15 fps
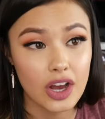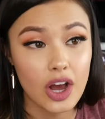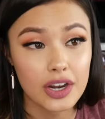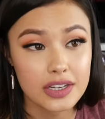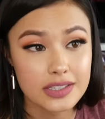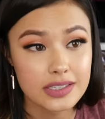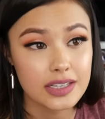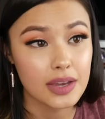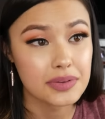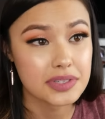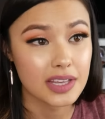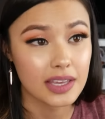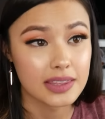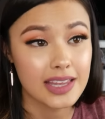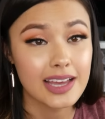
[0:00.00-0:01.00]
Honestly, I was
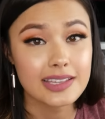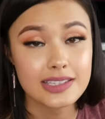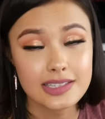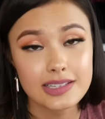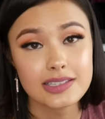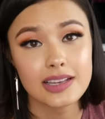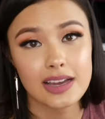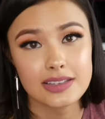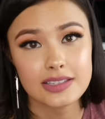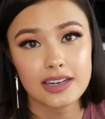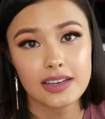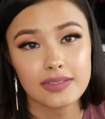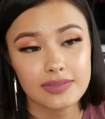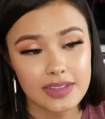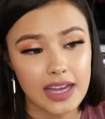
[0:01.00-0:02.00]
like, that's disgusting.